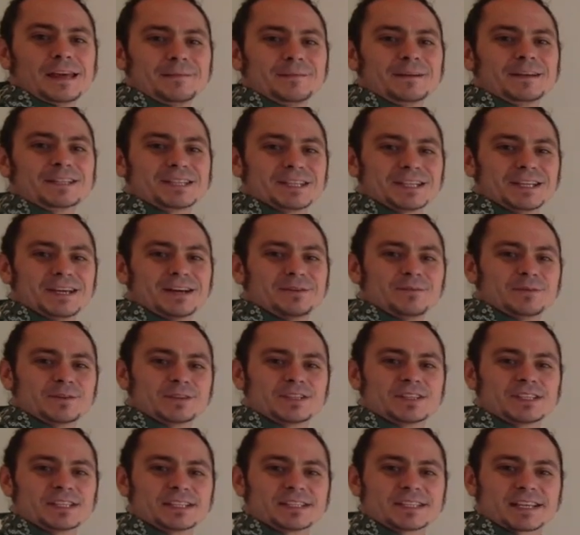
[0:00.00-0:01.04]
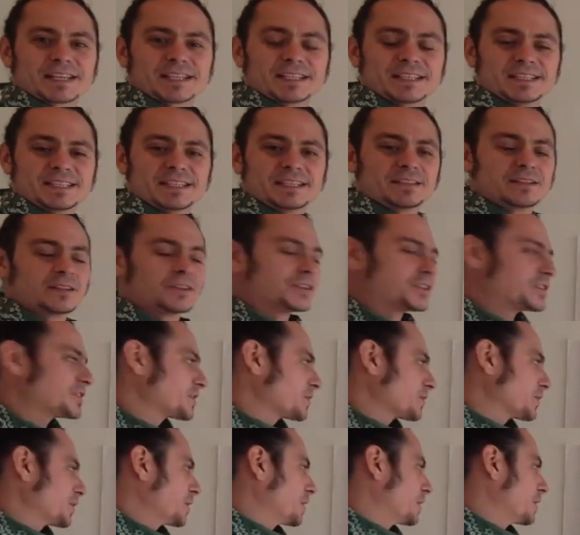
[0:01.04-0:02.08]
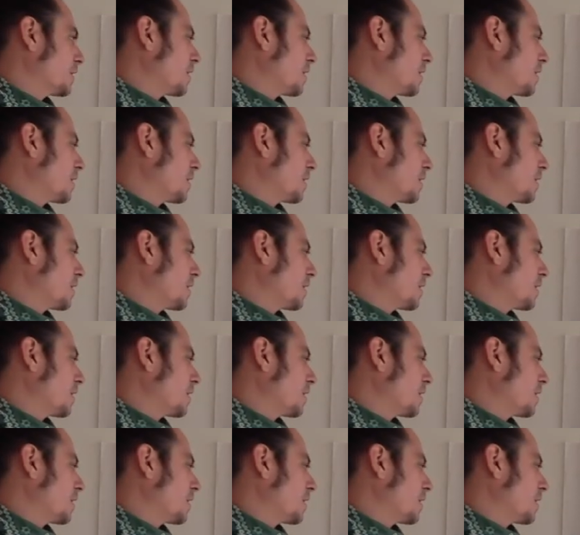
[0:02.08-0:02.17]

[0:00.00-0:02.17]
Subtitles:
makes a lot more sense. I can see it on the screen.